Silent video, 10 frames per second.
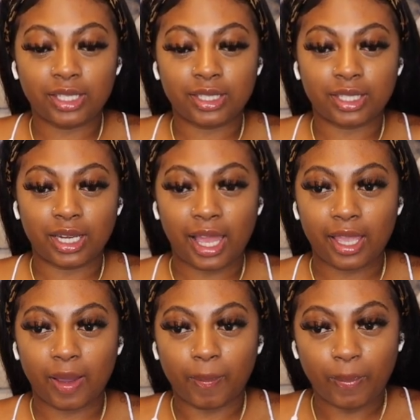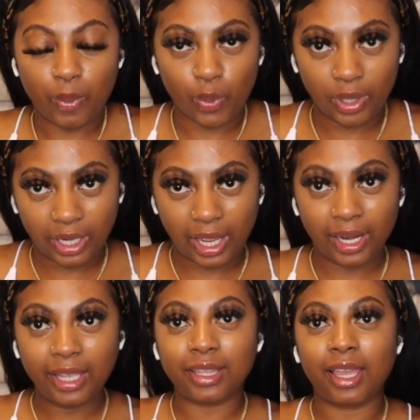It's like pulling. I
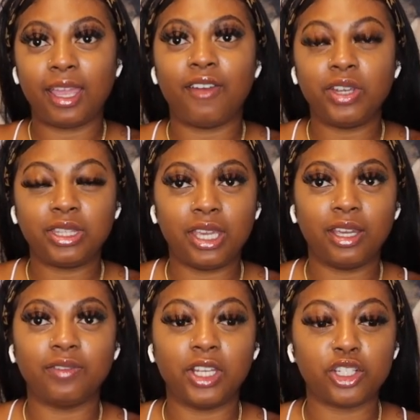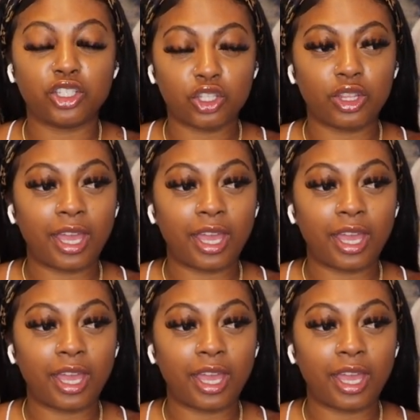like that everything of theirs